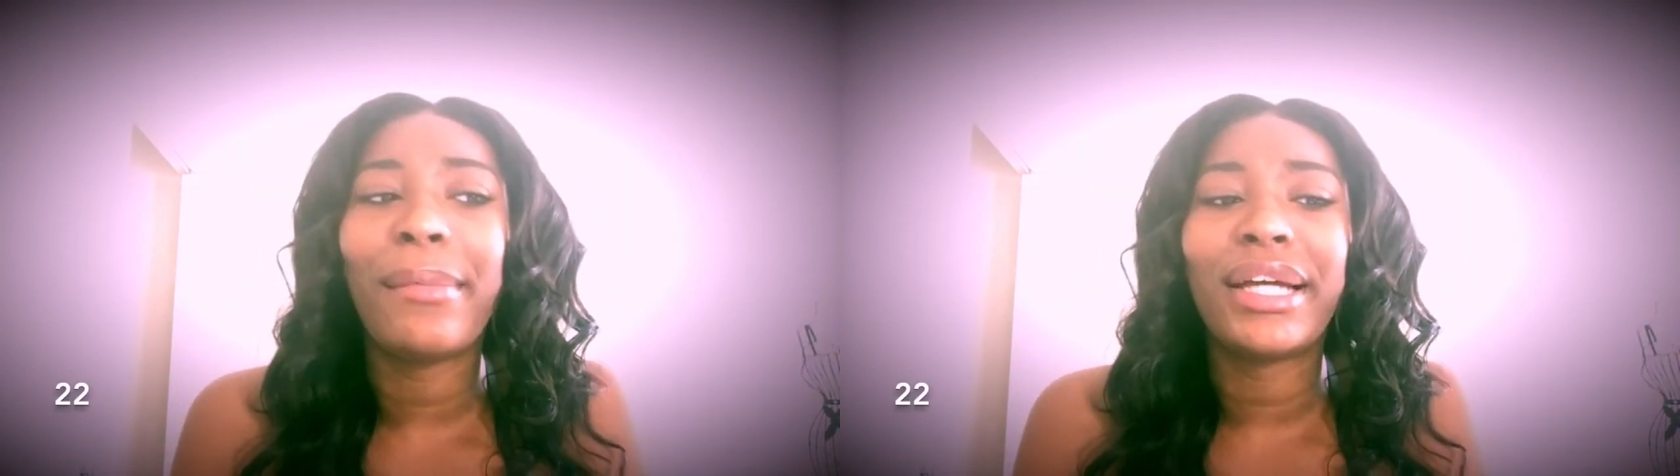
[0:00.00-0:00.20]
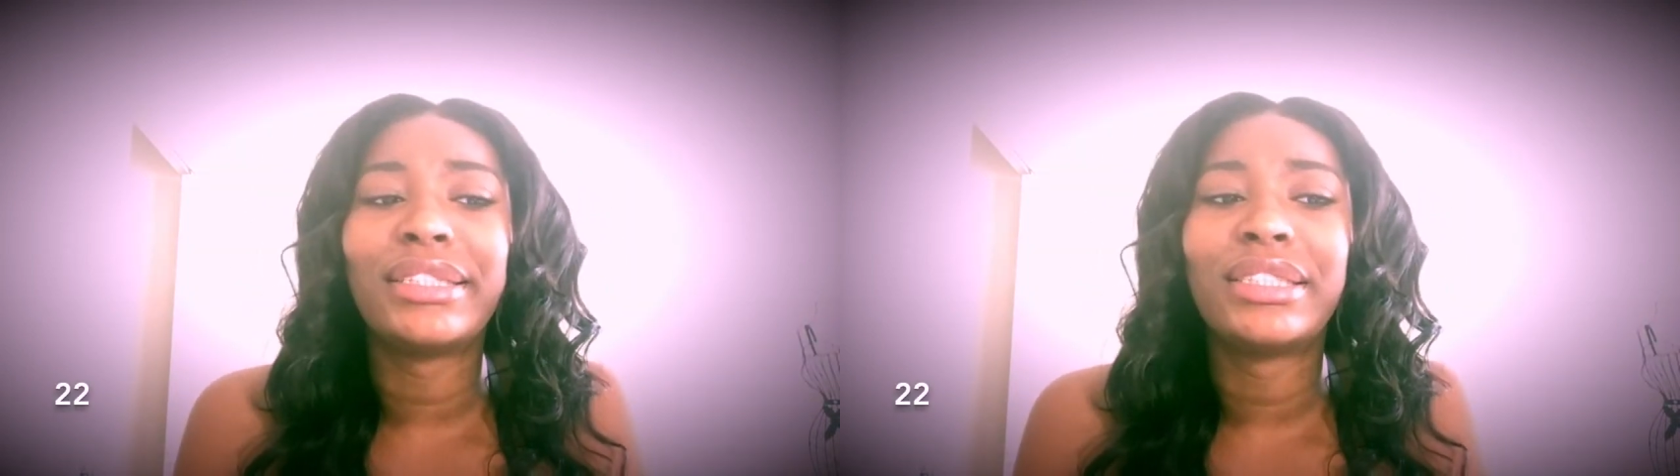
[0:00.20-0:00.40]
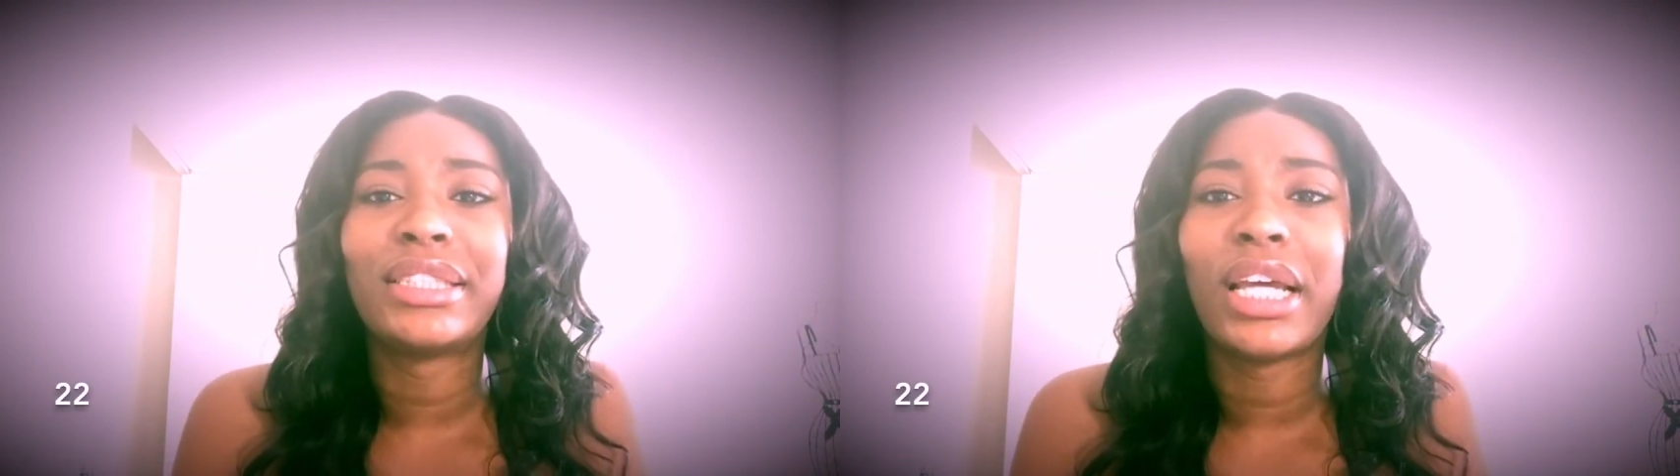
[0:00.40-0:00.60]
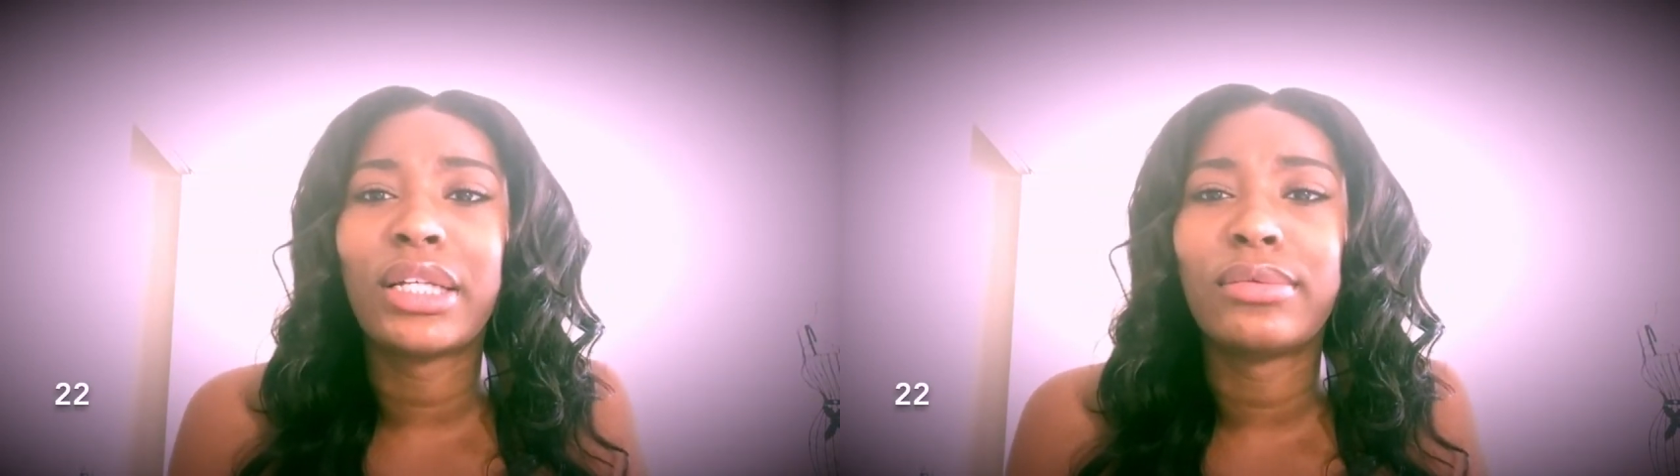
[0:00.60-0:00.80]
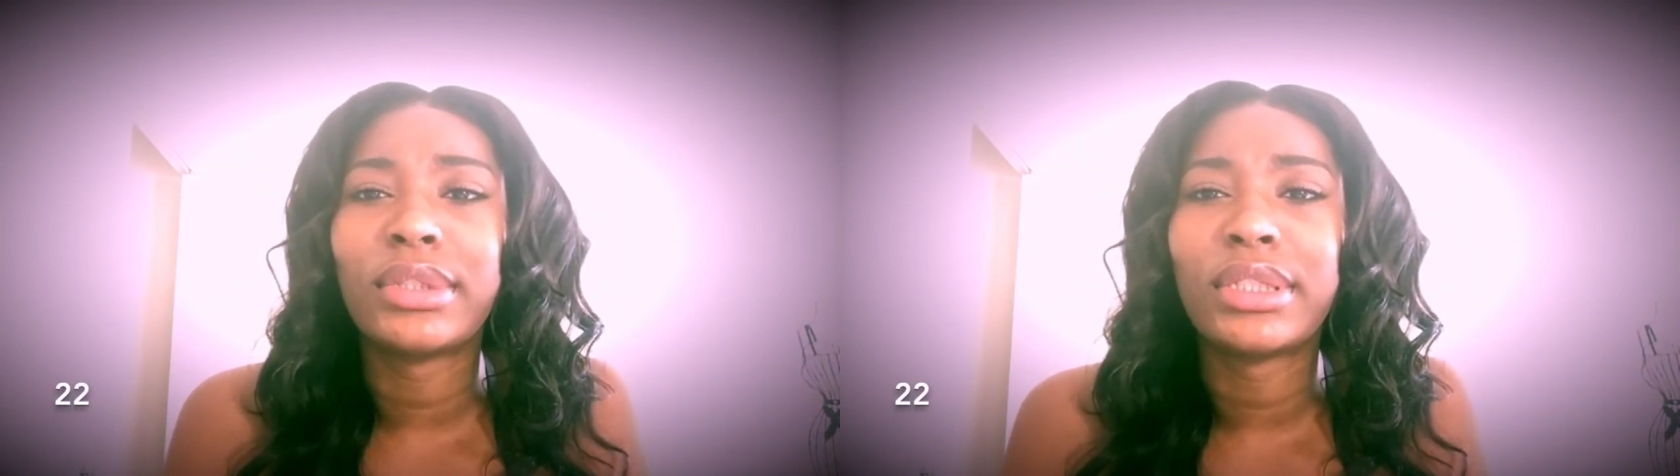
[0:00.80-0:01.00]
I
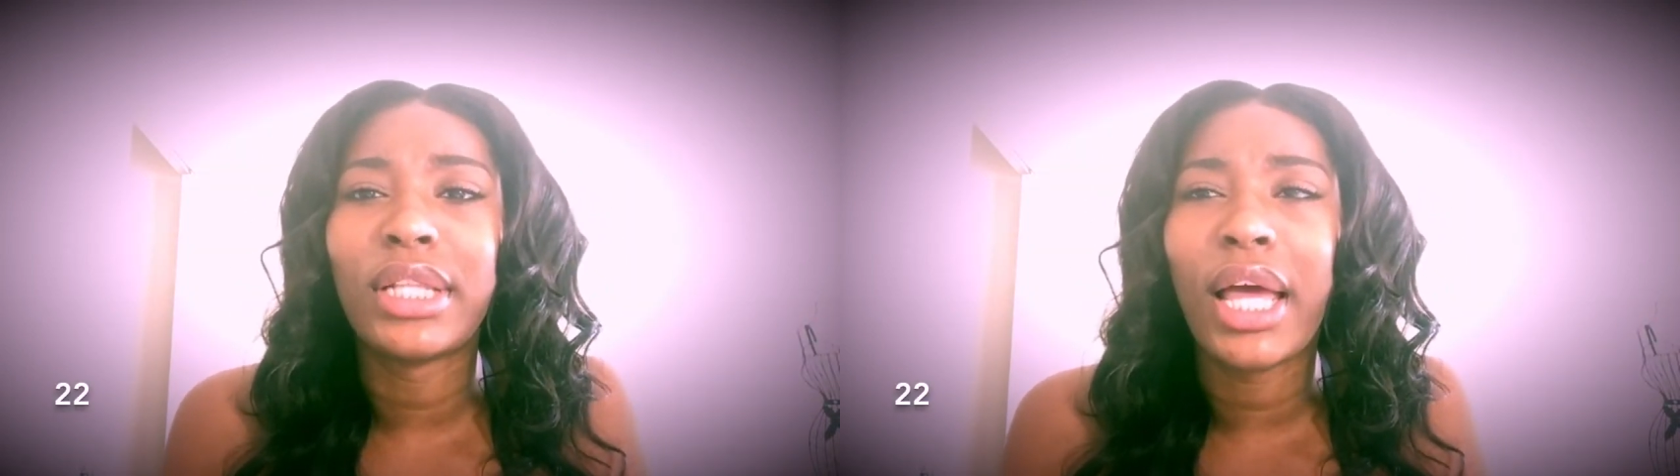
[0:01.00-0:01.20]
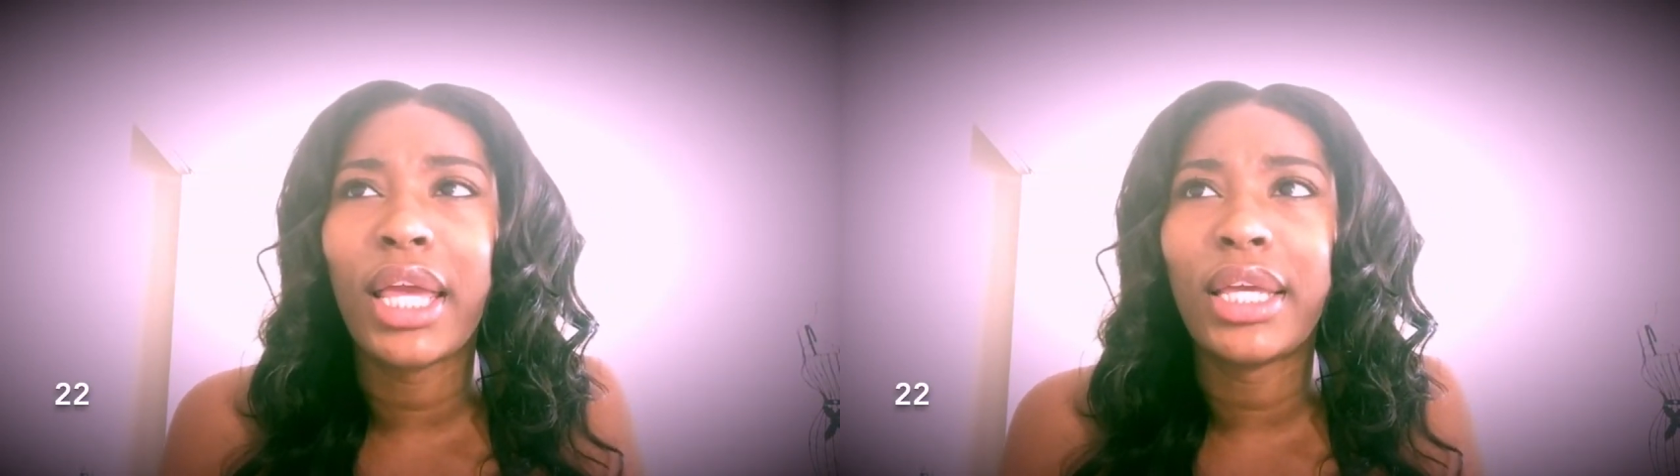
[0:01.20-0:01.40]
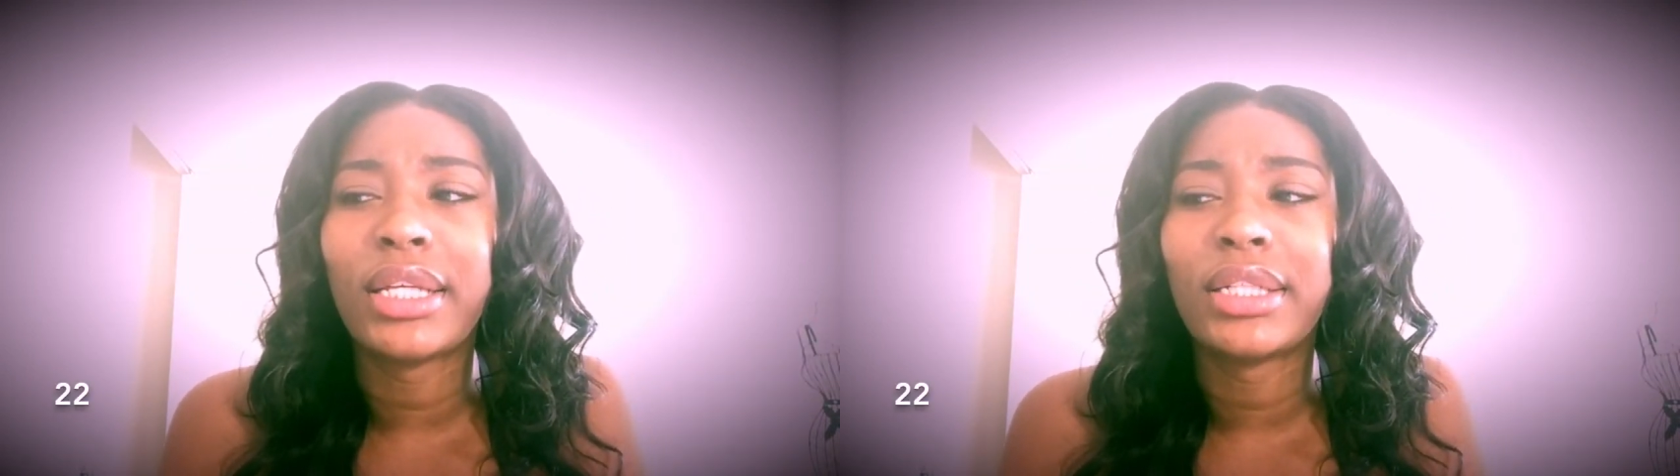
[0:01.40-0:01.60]
checked was like